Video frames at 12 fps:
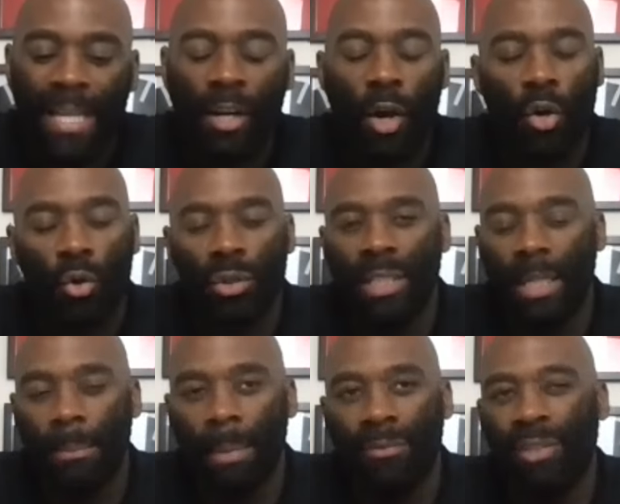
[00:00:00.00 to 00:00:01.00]
they got a good
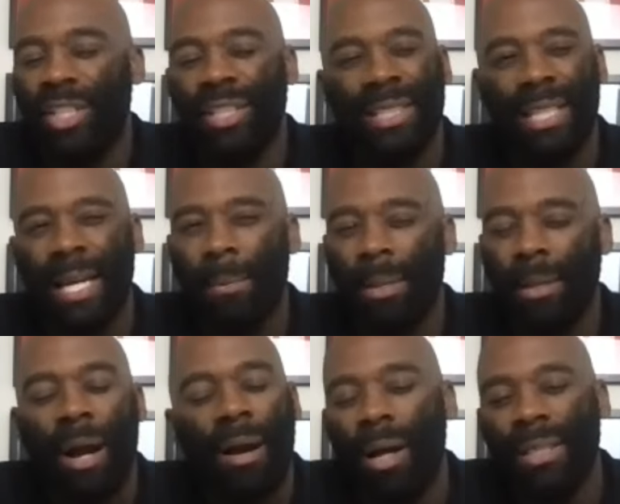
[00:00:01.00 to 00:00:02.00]
team, man. Richard Stearman,
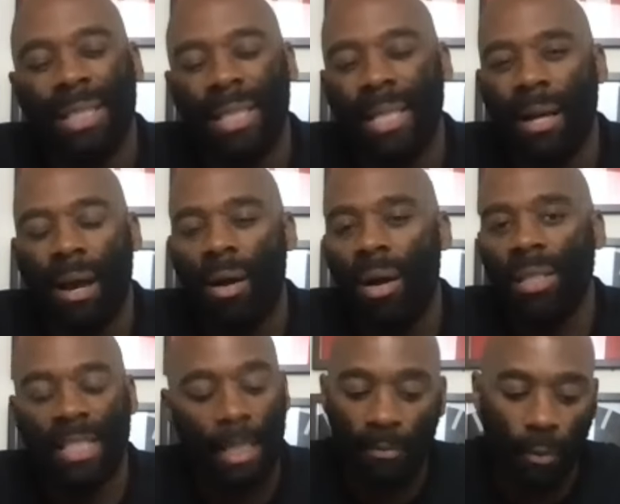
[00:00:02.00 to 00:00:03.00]
I can't see it. I can't
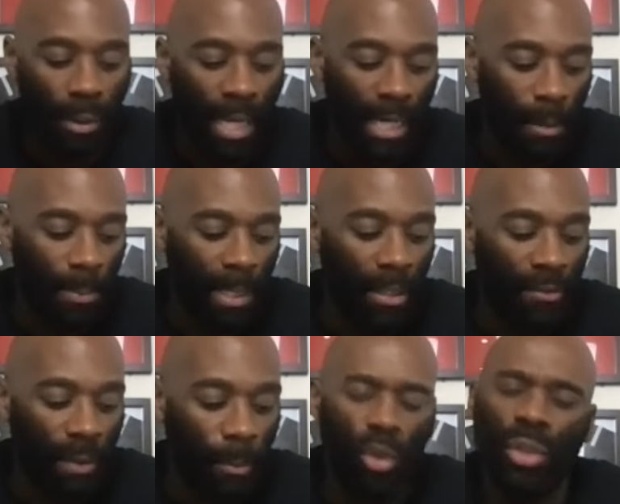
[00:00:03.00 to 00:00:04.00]
see them falling out of the
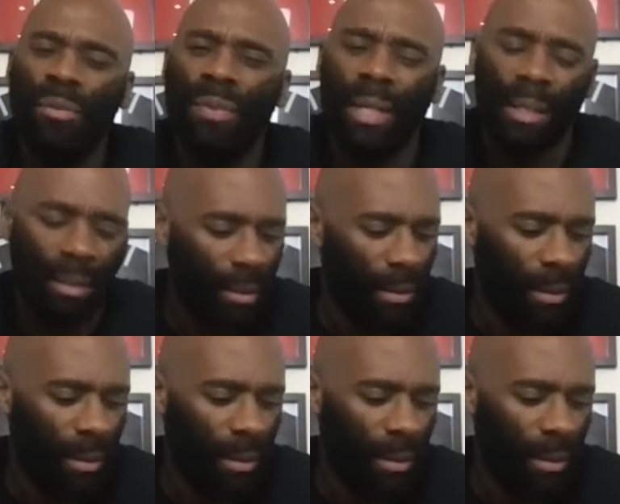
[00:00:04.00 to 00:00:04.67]
playoffs, man. What do you think?